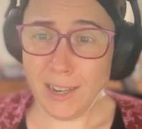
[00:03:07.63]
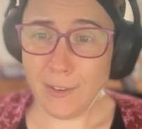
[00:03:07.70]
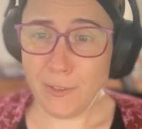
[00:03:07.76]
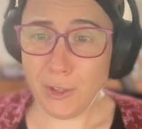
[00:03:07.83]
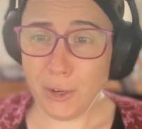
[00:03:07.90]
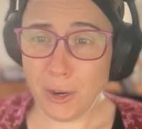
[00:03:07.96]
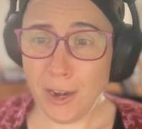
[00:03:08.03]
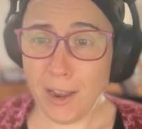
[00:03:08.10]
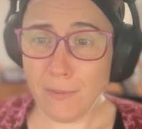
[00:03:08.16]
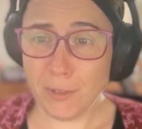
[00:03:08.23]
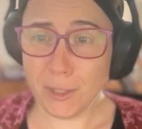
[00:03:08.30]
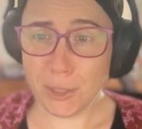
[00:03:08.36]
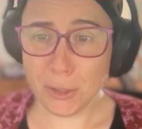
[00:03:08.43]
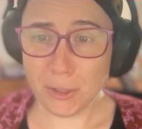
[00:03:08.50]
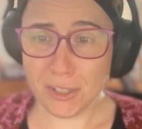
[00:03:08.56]
If you don't have
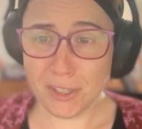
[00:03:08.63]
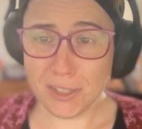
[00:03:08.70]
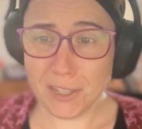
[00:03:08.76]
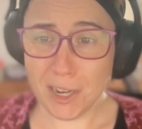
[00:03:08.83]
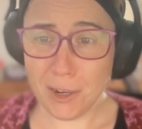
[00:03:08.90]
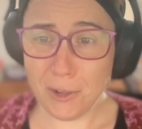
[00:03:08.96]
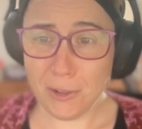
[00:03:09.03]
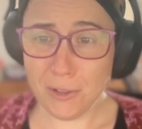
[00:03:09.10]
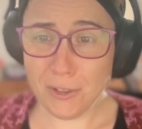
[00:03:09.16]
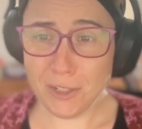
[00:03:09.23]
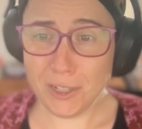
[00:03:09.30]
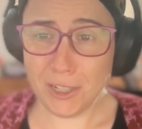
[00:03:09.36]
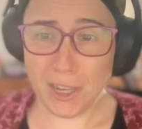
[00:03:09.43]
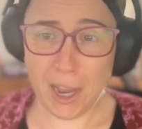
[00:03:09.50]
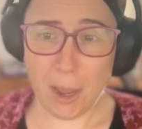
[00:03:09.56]
the stock to sell,
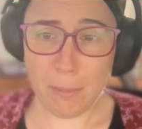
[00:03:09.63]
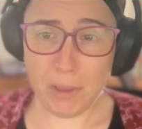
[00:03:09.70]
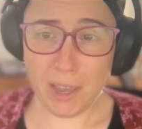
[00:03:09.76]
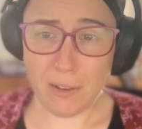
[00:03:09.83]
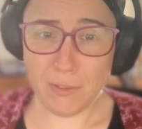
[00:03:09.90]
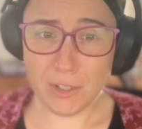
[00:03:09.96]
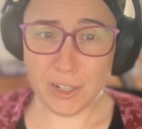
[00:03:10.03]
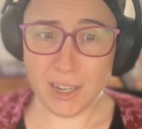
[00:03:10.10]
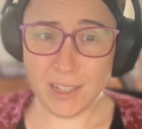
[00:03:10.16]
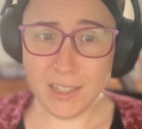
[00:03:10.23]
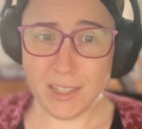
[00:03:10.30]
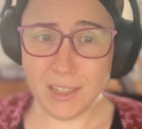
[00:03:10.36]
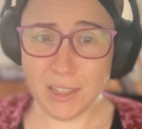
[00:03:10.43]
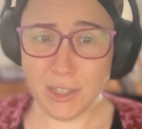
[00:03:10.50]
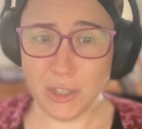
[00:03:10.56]
you can't be
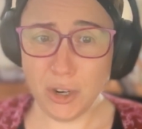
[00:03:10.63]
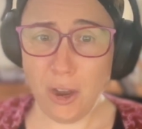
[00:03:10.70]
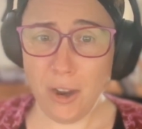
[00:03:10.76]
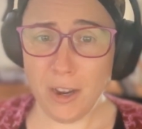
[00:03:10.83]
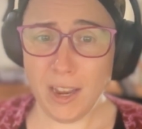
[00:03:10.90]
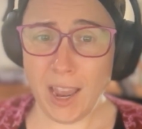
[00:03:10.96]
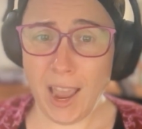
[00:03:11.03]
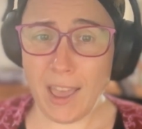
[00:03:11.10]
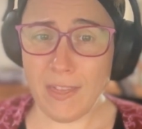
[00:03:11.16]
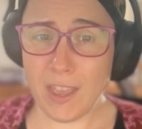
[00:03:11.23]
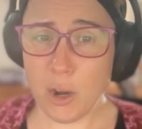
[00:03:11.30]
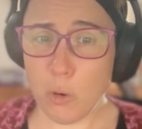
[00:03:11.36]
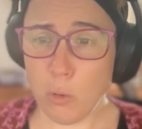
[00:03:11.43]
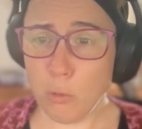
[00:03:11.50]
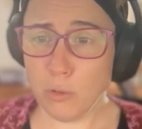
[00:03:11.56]
advertising the stock.
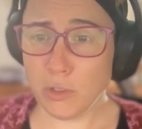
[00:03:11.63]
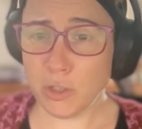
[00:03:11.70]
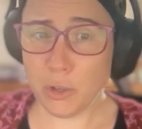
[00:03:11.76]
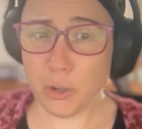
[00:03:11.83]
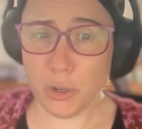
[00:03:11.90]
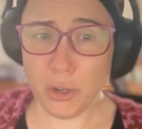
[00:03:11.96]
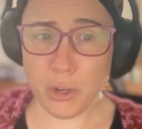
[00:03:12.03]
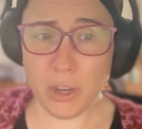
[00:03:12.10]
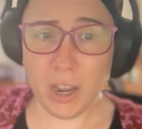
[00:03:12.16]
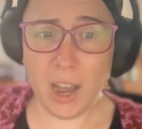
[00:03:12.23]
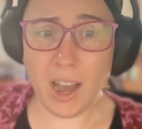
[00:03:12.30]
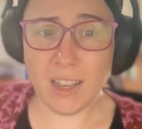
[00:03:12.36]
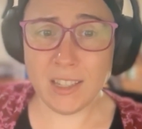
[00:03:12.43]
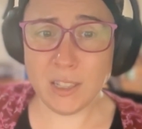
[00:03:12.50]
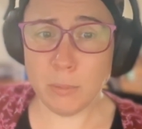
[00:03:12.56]
And then also
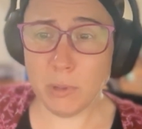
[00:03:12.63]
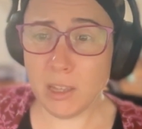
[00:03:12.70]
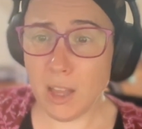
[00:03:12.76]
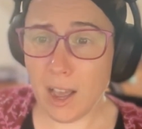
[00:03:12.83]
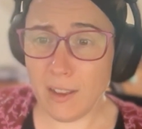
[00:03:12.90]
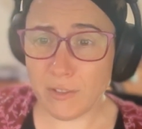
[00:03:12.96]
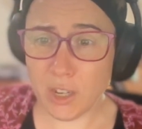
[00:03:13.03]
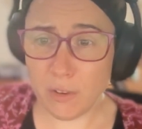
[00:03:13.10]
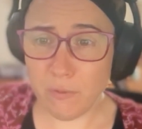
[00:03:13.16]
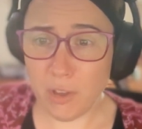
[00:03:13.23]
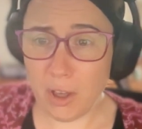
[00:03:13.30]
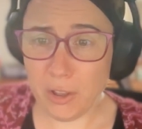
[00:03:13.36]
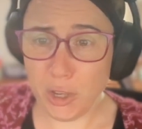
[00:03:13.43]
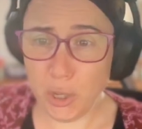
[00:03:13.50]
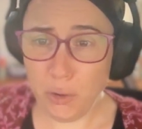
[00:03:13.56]
customer lifetime
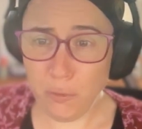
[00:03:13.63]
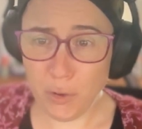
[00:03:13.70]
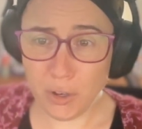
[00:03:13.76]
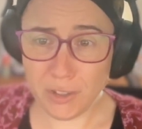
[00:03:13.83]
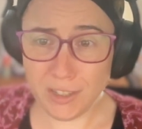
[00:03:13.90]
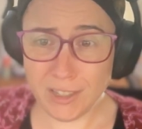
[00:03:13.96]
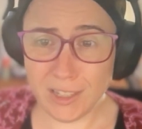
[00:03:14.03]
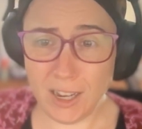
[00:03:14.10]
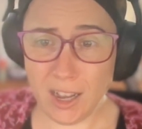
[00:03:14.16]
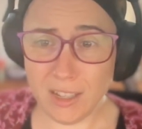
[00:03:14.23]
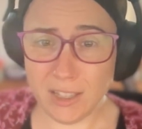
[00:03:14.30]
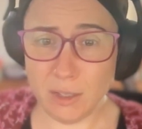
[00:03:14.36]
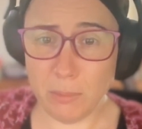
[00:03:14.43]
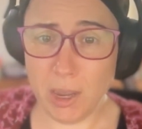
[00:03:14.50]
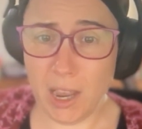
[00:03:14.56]
value versus
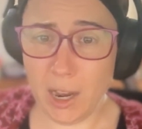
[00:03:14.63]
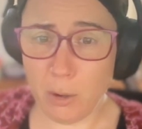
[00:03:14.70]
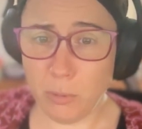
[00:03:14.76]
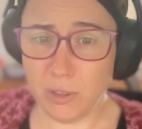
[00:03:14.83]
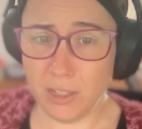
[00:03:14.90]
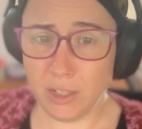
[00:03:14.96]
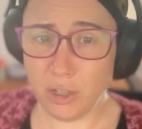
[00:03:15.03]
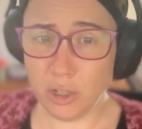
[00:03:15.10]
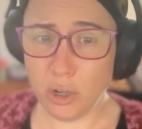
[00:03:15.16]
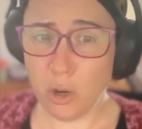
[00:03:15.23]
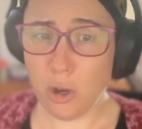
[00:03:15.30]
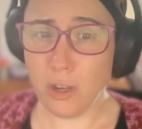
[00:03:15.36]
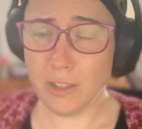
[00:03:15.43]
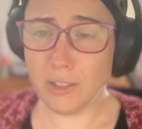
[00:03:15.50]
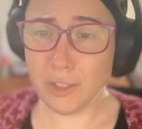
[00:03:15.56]
customer acquisition
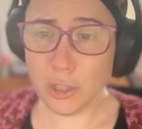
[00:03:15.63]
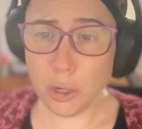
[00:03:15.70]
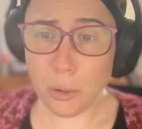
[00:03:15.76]
cost.